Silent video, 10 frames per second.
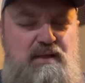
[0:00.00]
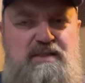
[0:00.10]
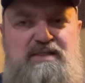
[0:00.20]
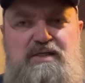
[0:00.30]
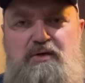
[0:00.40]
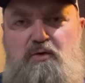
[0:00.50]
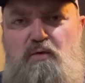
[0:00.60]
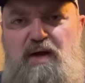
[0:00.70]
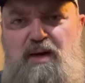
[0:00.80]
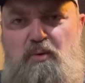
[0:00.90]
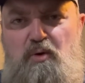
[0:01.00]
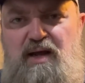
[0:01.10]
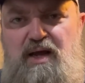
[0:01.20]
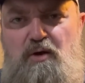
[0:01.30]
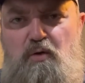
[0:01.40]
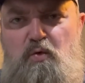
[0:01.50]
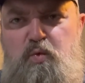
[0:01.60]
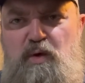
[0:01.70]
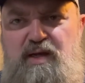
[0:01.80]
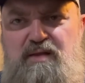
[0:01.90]
it's incredible how
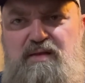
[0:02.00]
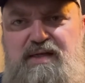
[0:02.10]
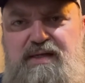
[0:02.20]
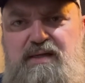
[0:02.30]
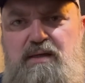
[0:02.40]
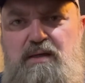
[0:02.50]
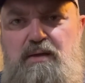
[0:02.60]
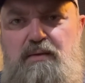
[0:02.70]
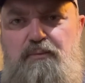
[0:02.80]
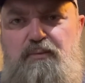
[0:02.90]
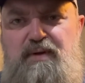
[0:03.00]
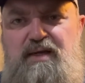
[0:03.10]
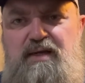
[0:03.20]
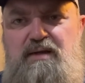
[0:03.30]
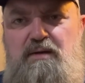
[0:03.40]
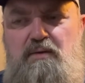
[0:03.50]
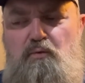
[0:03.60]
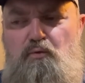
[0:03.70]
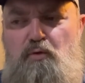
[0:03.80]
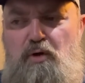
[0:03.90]
quickly we
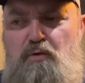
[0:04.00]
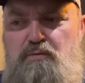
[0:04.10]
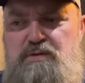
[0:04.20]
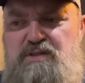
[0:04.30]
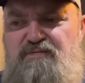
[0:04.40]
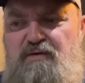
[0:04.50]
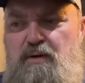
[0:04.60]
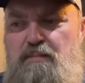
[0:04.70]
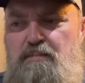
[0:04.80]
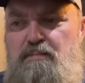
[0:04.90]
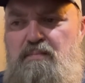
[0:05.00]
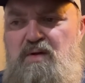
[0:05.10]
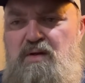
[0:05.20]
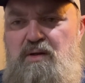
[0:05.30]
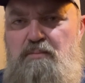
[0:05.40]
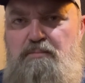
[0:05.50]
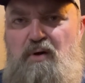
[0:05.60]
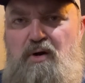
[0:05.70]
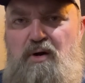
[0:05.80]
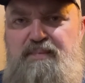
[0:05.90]
rose from
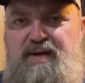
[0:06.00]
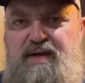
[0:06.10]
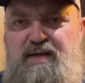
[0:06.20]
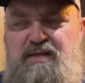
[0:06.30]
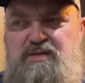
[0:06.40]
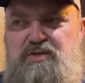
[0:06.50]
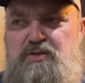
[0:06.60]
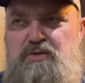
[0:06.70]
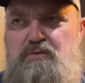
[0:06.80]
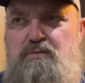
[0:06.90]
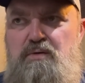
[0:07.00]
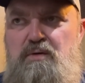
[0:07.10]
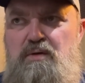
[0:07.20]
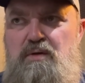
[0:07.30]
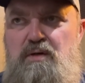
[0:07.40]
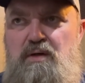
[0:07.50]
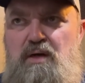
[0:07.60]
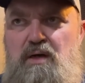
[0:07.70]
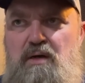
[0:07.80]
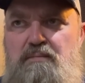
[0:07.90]
bar band to
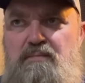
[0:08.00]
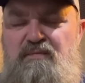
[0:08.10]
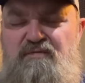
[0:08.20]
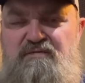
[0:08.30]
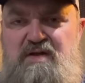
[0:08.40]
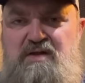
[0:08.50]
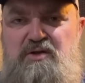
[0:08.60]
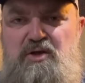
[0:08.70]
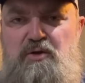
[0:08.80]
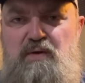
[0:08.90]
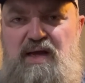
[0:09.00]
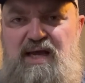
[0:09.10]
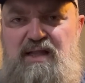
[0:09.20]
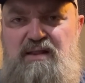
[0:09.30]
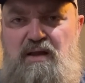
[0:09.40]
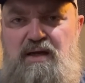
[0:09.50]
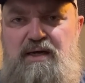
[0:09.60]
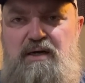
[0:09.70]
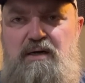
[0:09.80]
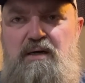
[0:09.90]
um, venue
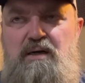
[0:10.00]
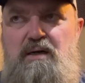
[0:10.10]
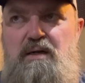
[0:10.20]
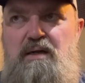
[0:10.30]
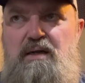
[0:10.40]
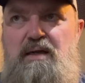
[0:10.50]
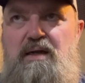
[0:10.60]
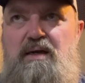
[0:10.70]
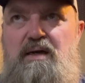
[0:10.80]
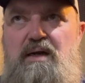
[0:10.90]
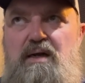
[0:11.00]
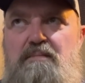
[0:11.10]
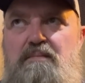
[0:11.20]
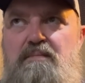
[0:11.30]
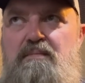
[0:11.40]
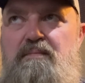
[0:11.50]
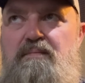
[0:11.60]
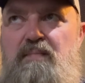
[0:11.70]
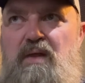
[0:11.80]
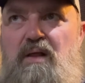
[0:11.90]
headliner. And um,
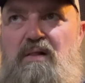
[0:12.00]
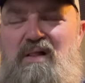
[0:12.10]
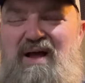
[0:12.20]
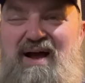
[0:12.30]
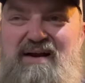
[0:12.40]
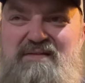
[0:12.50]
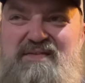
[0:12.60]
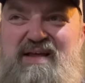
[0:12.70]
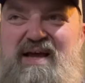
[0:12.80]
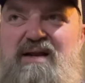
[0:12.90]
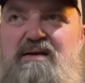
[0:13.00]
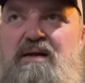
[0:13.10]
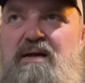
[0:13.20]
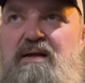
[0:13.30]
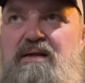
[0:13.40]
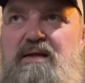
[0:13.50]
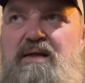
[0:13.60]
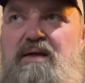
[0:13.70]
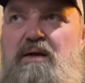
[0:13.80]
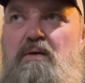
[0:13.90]
a lot of that,
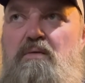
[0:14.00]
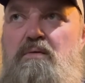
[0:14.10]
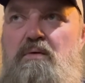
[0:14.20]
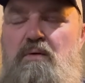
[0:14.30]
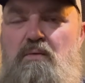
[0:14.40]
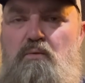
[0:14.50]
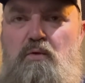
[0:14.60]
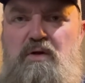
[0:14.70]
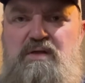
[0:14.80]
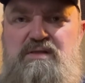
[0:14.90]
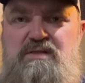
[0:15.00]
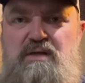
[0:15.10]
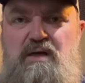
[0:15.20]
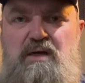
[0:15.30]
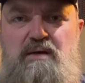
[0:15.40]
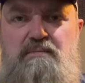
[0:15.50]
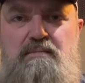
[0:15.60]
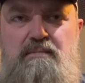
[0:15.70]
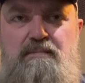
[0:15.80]
you know, was uh,